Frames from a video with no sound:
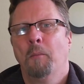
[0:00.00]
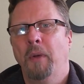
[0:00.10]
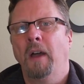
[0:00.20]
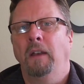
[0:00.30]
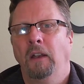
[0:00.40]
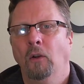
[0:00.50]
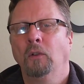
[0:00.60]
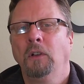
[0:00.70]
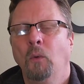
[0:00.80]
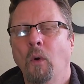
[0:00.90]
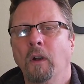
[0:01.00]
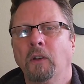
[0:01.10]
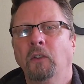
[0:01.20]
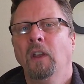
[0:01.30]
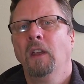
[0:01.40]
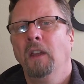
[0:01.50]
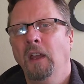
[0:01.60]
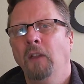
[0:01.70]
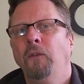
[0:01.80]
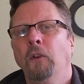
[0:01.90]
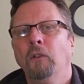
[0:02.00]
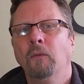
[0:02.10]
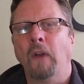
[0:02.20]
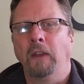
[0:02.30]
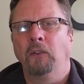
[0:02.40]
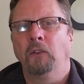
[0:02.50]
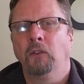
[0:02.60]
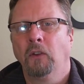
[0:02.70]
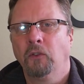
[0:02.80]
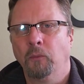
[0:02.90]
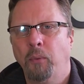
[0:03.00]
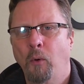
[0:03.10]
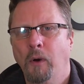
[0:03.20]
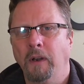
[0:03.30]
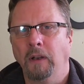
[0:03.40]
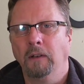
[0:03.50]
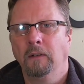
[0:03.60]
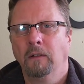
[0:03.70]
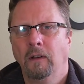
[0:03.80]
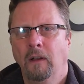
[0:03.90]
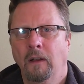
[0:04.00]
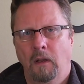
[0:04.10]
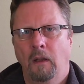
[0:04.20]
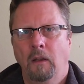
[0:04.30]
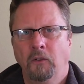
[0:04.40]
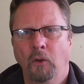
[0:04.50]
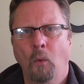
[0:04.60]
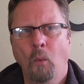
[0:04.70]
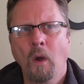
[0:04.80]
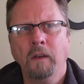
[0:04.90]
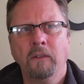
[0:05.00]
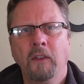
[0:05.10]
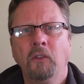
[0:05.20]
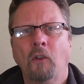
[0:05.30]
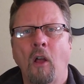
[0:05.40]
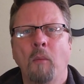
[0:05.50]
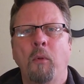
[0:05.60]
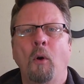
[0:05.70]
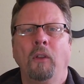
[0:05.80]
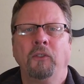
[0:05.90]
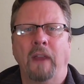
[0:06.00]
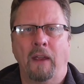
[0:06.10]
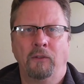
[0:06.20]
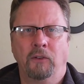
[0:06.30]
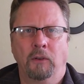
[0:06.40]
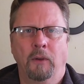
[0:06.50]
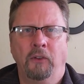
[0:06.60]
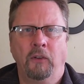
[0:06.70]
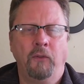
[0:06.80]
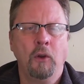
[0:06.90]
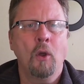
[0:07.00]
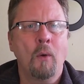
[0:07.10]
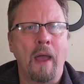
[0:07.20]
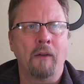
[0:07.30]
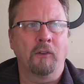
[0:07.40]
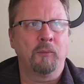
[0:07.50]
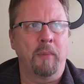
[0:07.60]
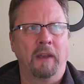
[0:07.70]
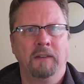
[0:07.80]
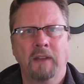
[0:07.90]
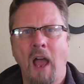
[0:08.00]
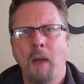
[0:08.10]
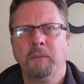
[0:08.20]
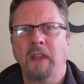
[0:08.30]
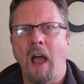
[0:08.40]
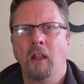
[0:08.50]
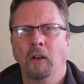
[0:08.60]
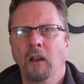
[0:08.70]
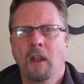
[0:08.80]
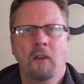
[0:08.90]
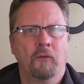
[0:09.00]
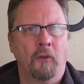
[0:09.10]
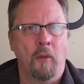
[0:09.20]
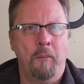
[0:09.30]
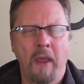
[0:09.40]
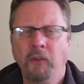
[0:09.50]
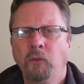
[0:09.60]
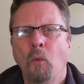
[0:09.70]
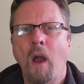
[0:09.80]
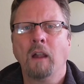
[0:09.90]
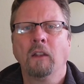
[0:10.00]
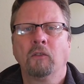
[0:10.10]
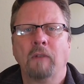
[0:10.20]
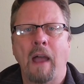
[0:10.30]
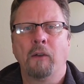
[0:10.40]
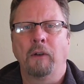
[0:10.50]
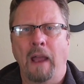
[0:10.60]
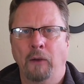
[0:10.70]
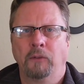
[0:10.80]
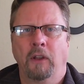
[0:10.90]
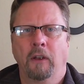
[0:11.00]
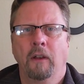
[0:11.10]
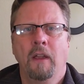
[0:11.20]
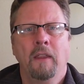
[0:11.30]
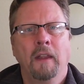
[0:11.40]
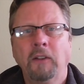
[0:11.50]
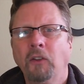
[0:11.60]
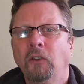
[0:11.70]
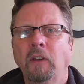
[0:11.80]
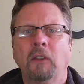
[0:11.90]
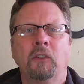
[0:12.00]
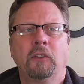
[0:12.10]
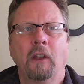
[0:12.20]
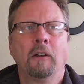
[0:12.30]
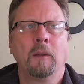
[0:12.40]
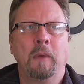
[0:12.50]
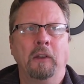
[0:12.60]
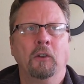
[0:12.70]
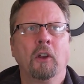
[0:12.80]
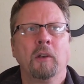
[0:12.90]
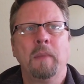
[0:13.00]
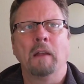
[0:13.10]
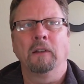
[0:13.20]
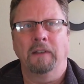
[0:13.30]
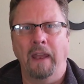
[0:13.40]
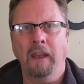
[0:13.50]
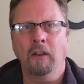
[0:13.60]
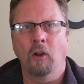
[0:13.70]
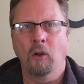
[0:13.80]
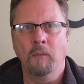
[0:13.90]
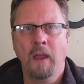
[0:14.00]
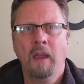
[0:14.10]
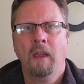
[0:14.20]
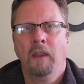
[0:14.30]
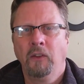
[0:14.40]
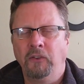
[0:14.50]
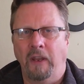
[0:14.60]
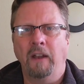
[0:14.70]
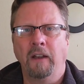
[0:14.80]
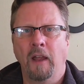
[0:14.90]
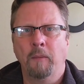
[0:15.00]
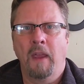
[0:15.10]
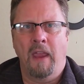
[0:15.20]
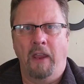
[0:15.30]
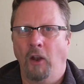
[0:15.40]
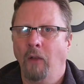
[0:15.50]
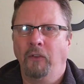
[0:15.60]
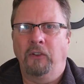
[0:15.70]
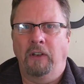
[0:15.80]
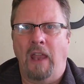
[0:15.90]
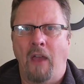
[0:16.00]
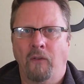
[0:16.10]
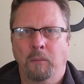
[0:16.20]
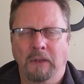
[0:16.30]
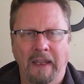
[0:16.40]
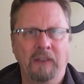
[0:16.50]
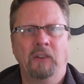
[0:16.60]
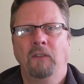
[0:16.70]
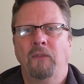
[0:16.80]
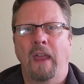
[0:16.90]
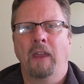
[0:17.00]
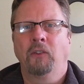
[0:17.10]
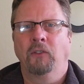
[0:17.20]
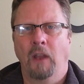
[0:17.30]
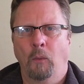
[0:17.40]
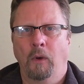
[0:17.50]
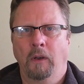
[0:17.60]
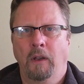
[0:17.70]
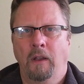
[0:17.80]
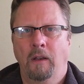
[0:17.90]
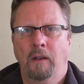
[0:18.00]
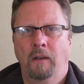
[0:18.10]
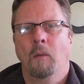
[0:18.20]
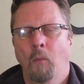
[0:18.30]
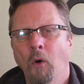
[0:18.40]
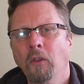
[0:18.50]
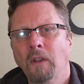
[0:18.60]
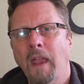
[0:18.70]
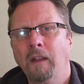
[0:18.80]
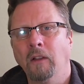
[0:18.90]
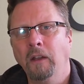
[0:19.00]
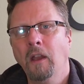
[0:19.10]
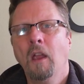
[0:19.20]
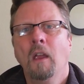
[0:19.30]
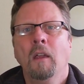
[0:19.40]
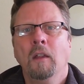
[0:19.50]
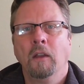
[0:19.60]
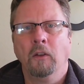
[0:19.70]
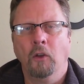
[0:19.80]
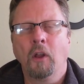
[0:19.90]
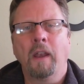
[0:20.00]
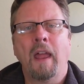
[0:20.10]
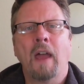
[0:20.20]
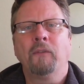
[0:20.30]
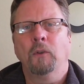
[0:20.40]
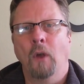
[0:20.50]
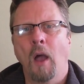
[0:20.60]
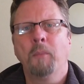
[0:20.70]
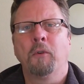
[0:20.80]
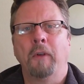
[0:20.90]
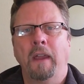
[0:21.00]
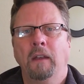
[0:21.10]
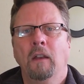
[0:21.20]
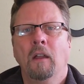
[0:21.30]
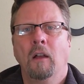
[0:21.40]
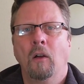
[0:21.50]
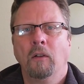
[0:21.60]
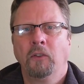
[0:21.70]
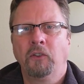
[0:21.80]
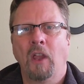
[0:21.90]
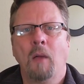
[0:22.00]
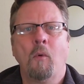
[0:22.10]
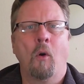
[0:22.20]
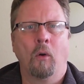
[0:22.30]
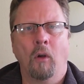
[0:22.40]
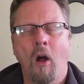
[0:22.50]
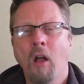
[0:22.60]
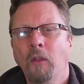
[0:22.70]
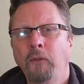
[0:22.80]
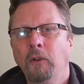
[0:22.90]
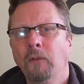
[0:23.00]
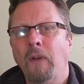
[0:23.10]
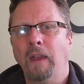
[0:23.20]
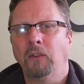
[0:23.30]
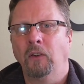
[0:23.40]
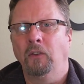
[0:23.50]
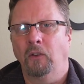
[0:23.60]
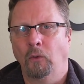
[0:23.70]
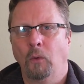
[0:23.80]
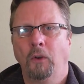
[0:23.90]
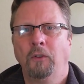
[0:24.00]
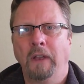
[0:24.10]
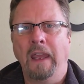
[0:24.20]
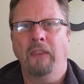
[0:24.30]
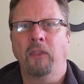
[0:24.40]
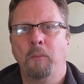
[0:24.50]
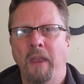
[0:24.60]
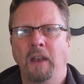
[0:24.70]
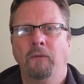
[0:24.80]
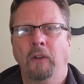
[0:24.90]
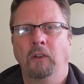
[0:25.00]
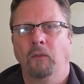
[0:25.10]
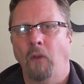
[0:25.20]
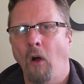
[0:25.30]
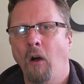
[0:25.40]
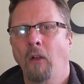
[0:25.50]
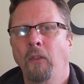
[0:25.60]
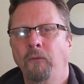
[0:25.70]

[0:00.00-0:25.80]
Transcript: but it only works if your devices support it. So what this all boils down to is if you go out and spend top dollar for the best wireless router out there, that doesn't necessarily mean you're going to be able to take it home, set it up, and all of a sudden have a blazing fast network. More than likely, you're going to have to upgrade some or all of your devices in order to get the benefits of all the